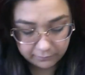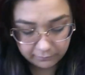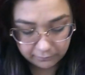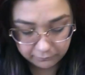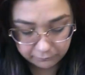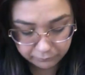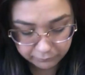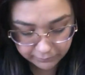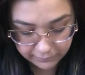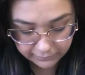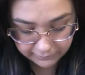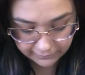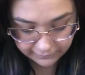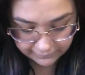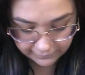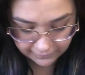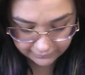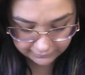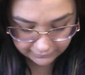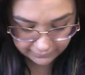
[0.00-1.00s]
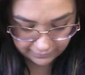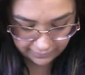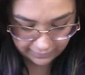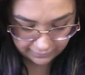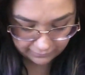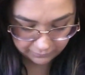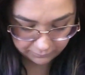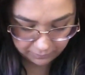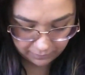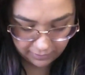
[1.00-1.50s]
really like the
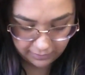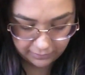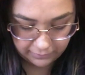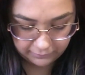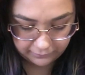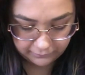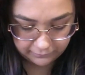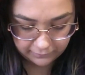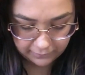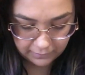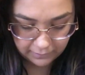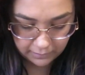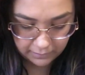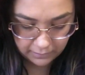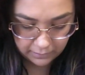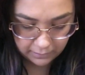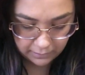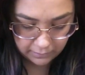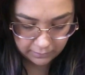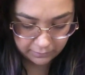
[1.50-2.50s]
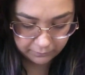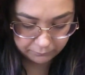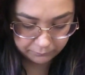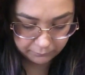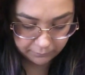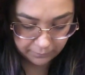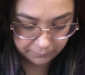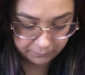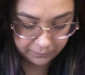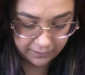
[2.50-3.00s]
KandyPens
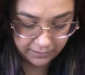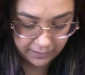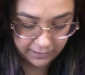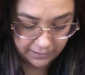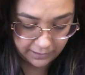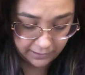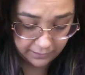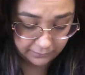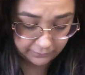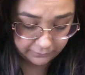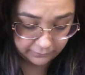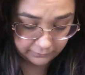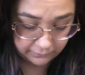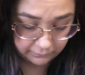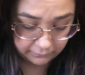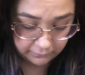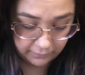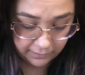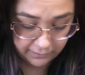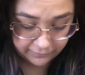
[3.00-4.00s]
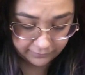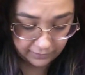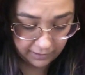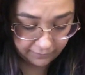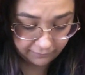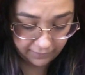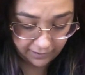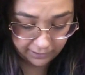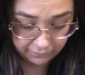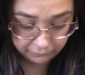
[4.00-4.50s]
because, like I said, I've
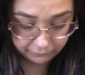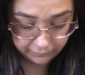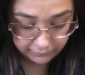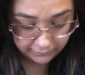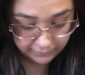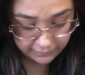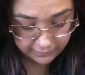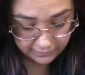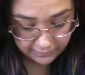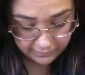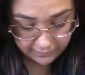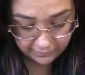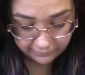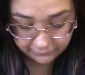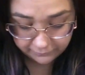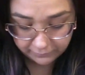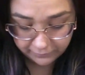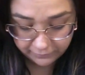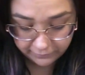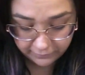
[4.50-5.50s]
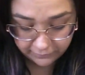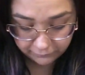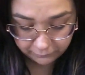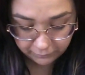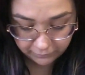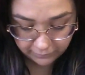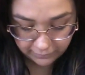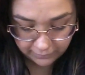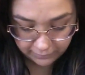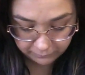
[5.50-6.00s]
had really good experience
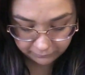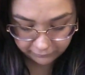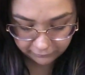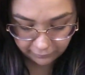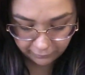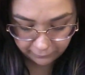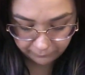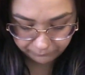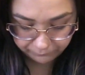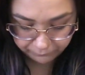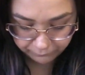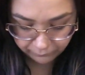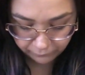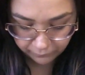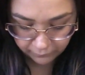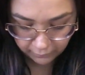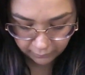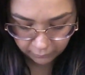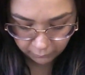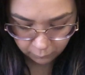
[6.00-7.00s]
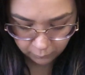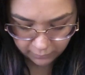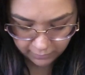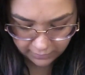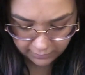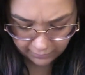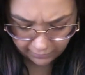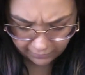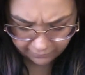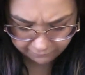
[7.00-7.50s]
with them. So,
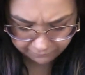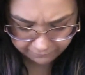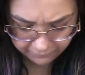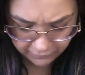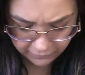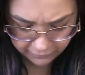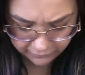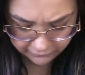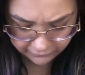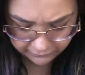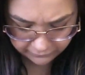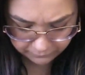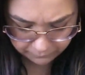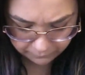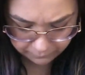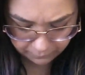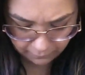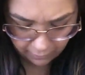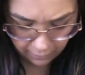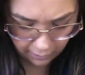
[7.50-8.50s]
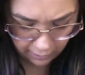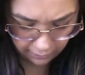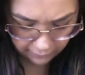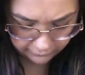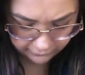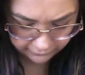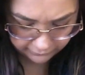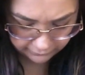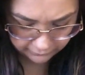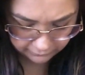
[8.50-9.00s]
when I first
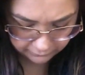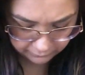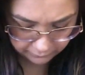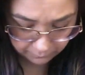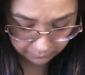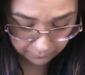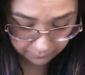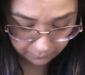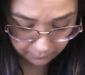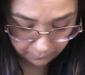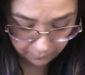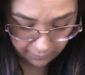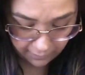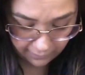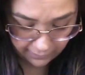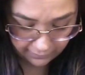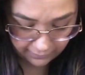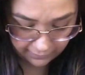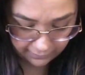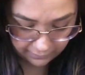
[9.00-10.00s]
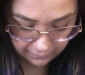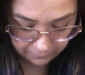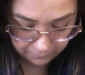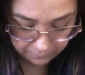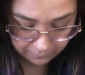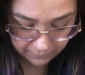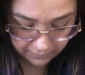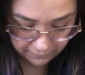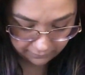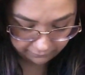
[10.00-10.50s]
bought my
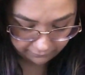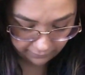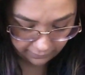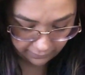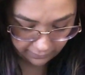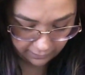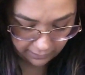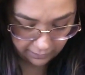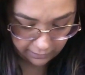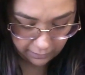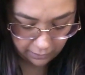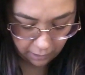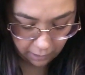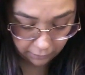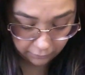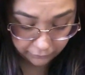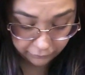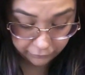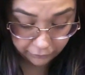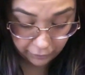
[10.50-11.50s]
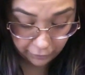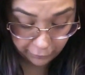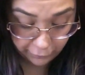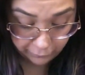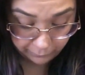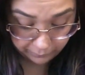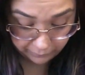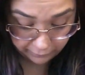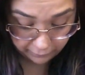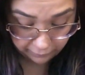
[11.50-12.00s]
Miva in
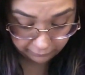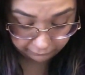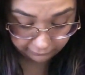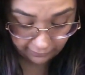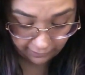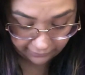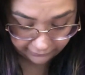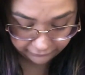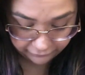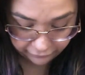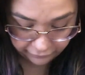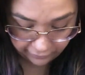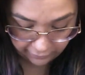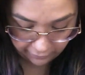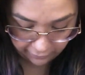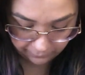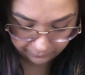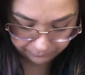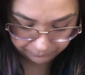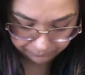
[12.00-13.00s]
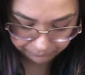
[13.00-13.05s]
October of last year,